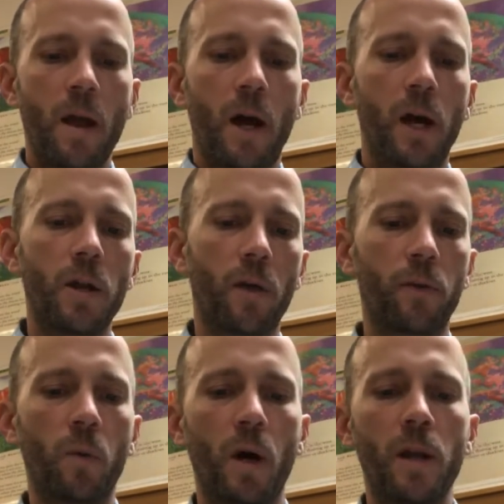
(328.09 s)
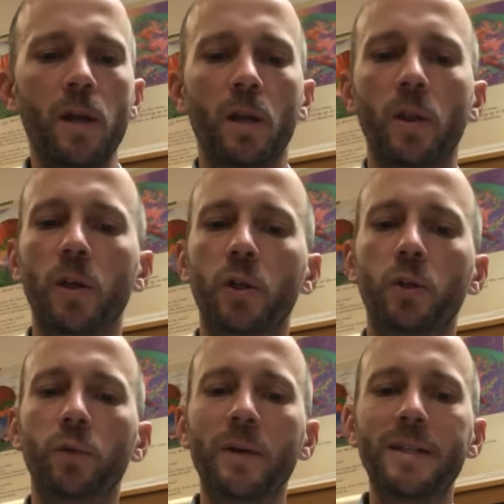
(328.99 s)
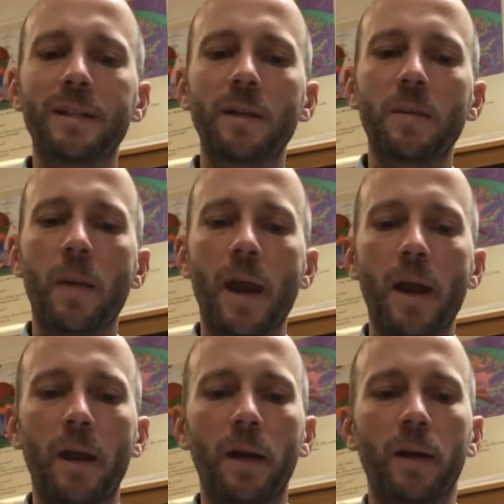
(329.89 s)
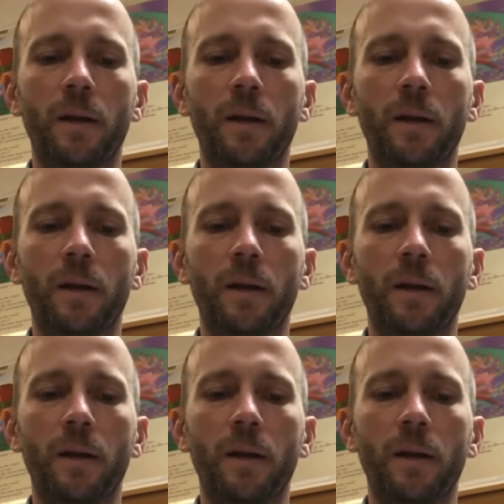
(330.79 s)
Another one, the grizzly bear,